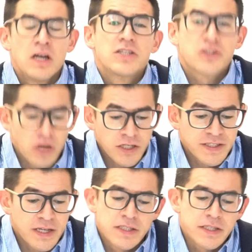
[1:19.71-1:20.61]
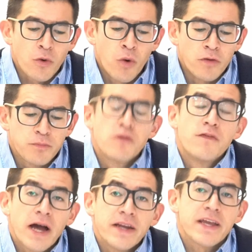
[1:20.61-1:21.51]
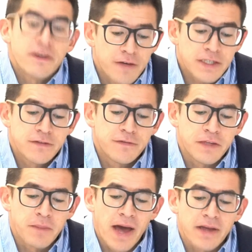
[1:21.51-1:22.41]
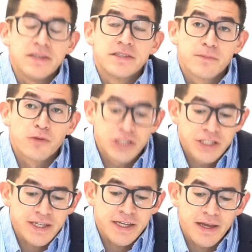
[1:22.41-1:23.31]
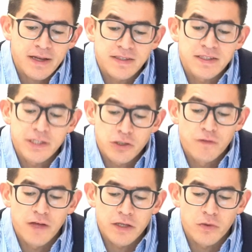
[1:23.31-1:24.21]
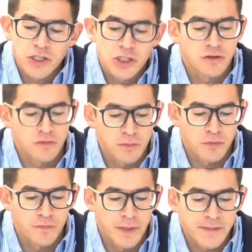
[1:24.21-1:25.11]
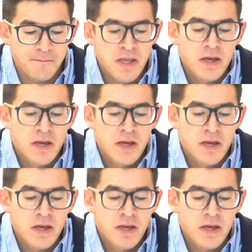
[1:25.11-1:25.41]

Stronge says that, quote, providing effective feedback is the bridge that connects teacher evaluation to improvement.